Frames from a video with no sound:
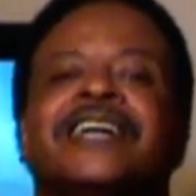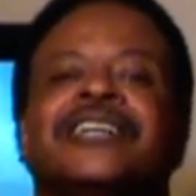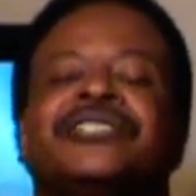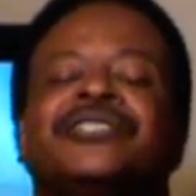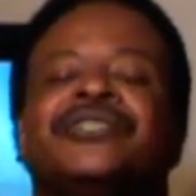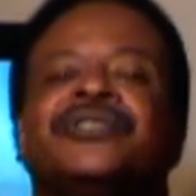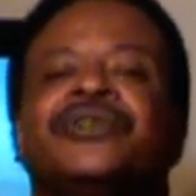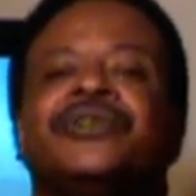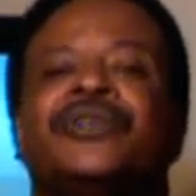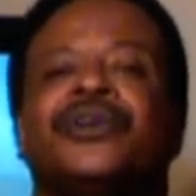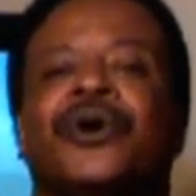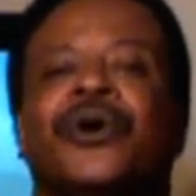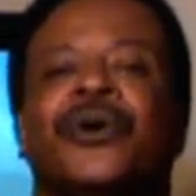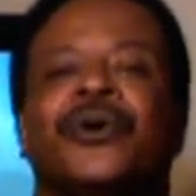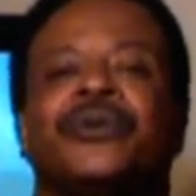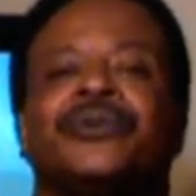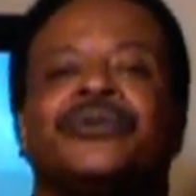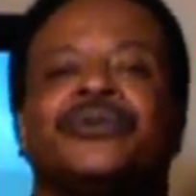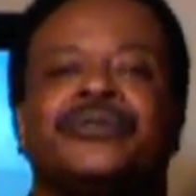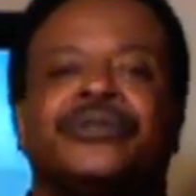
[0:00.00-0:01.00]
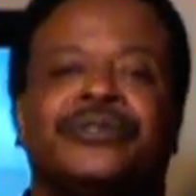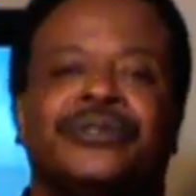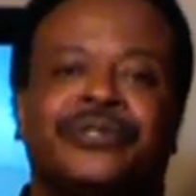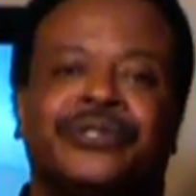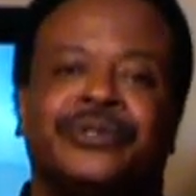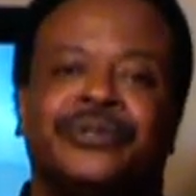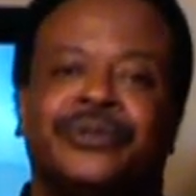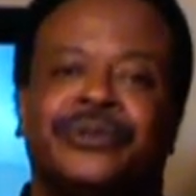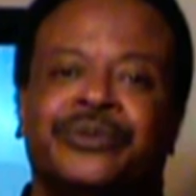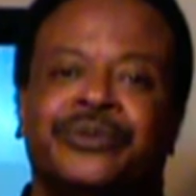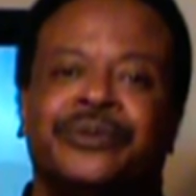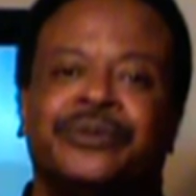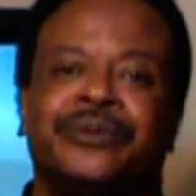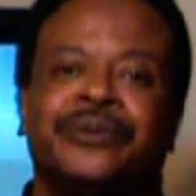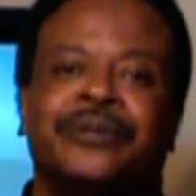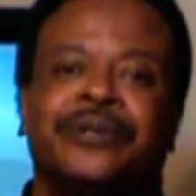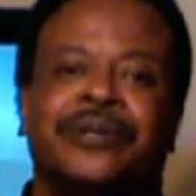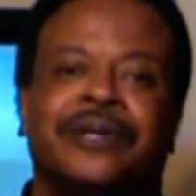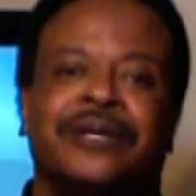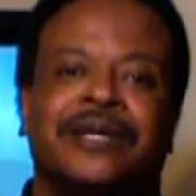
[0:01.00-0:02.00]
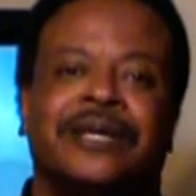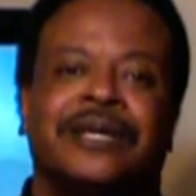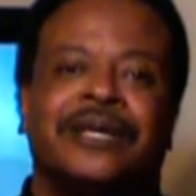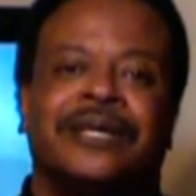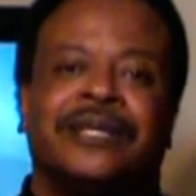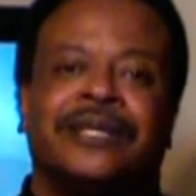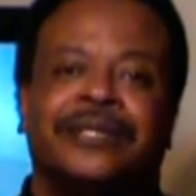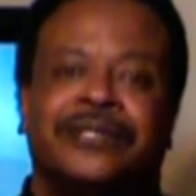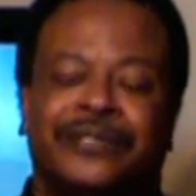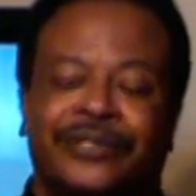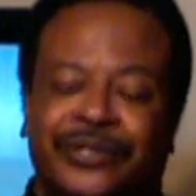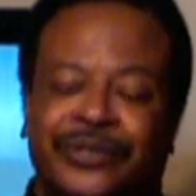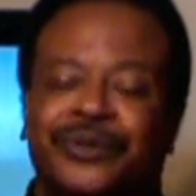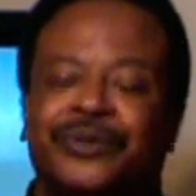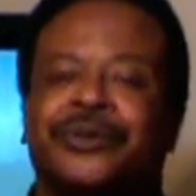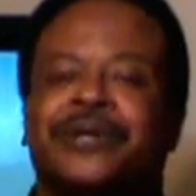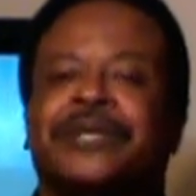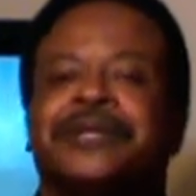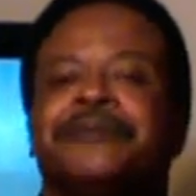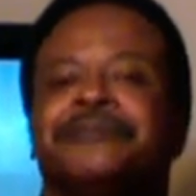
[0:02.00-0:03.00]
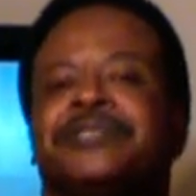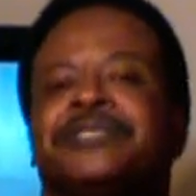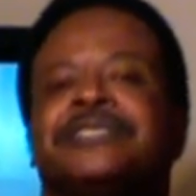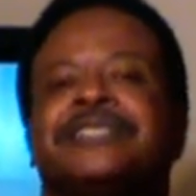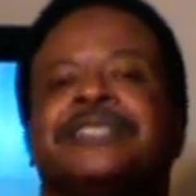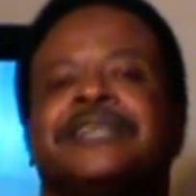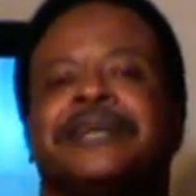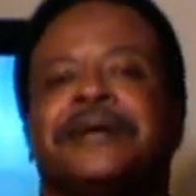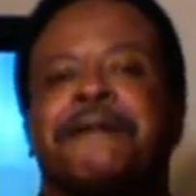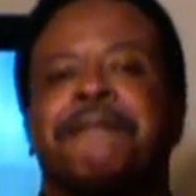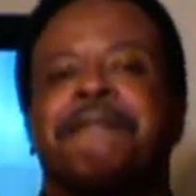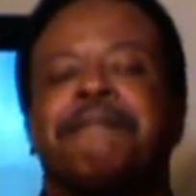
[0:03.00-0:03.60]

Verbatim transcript: to go to do it himself.